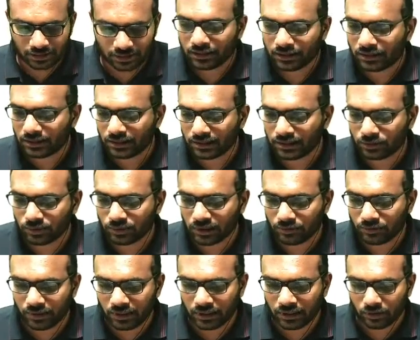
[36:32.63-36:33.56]
That's what
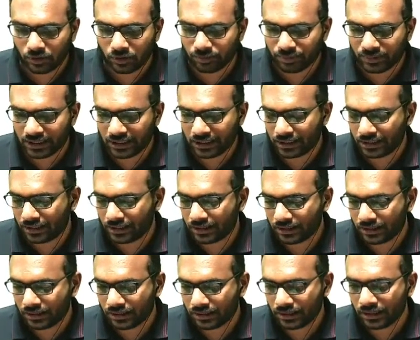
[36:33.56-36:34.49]
we obtained.
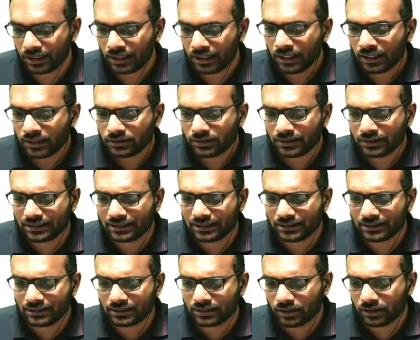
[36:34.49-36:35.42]
Okay. So this
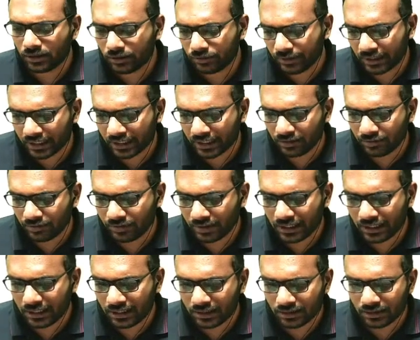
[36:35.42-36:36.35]
is not very
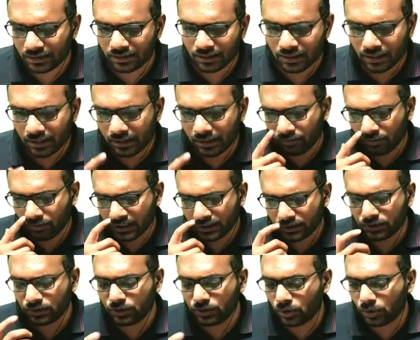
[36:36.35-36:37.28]
difficult. Okay. Once
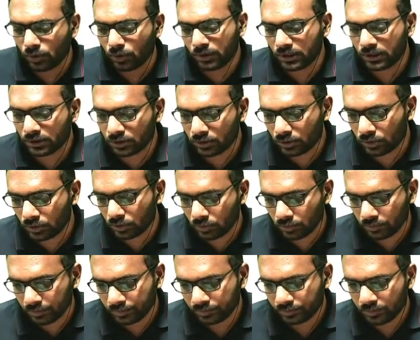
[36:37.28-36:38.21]
you know what to do.
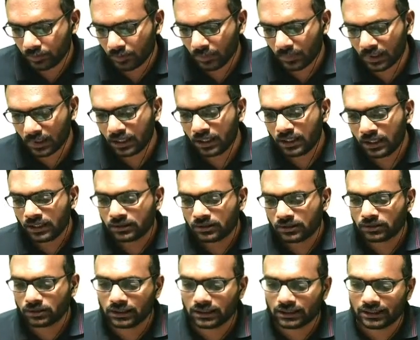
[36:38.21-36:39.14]

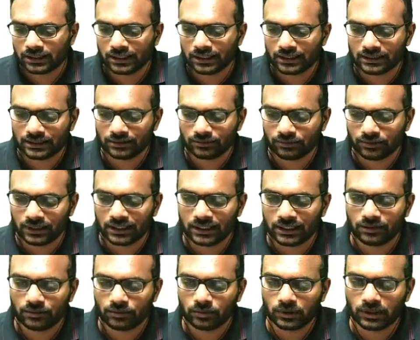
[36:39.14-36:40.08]
So the thing is,
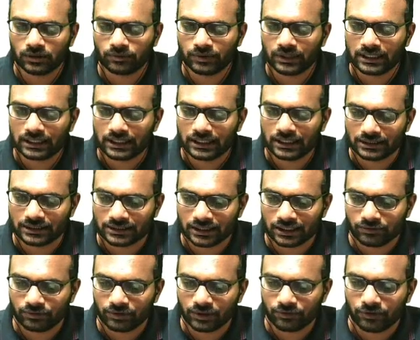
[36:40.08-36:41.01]
what we did is
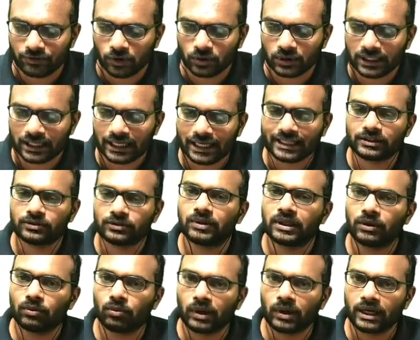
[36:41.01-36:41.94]
that we found
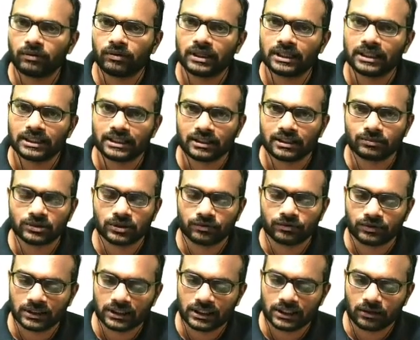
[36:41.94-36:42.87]
x1, y1 in terms of
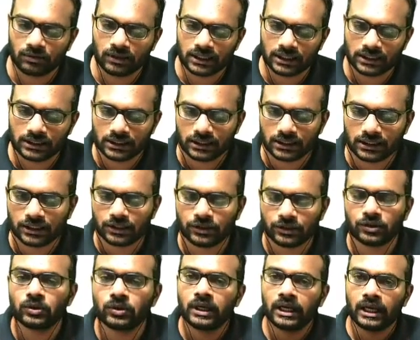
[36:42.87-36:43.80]
theta 1 and theta
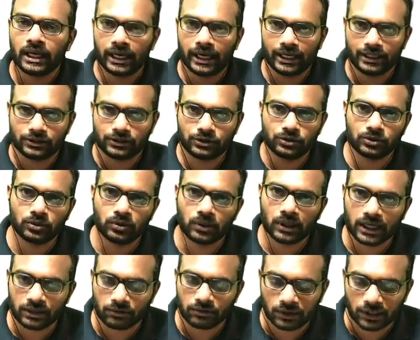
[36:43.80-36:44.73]
2, x2
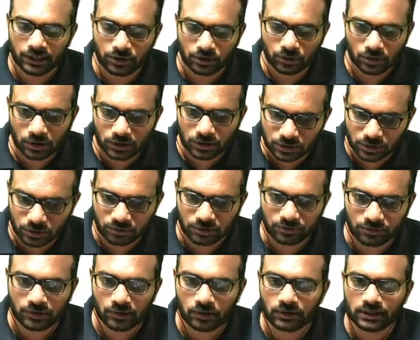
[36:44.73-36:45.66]
and y2 also we
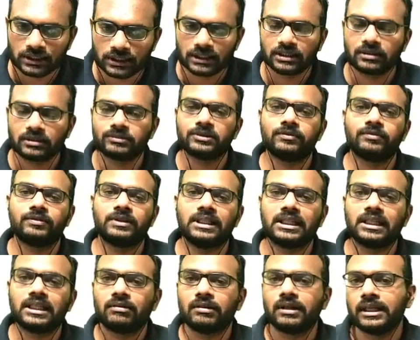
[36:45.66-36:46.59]
found in terms of
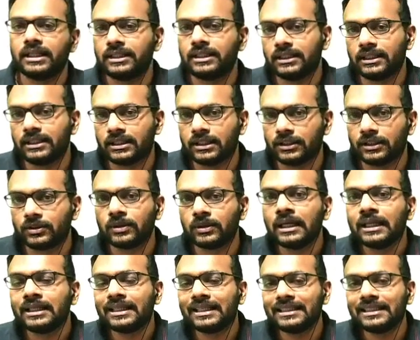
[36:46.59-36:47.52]
theta 1 and theta 2.
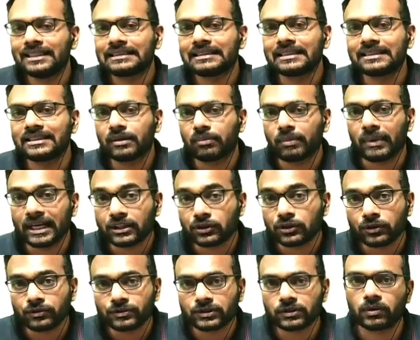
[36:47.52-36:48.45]
Then it's just a matter
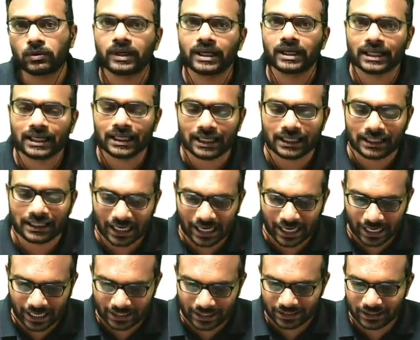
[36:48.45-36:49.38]
of squaring and
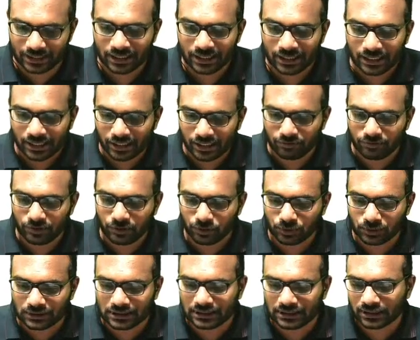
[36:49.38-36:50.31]
adding, and we use
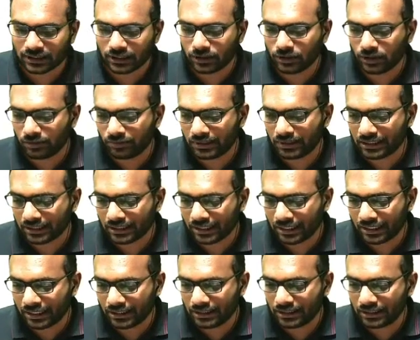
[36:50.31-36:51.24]
this trigonometric
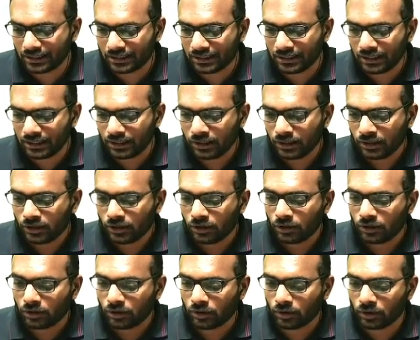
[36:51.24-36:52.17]
identity
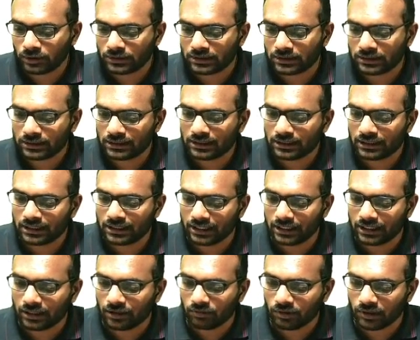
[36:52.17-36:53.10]
cos
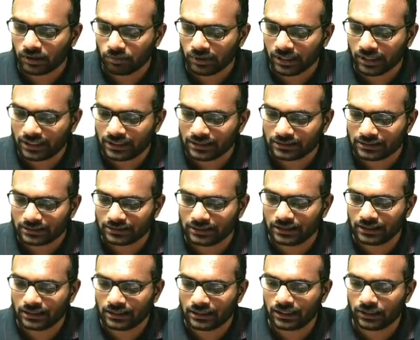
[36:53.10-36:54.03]
theta 1 minus
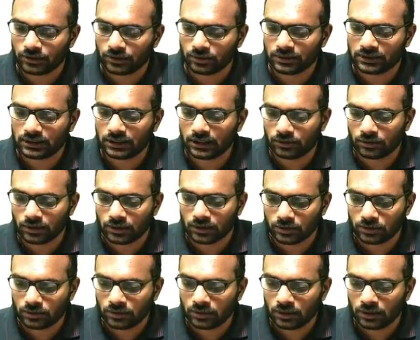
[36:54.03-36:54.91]
theta 2 is equal to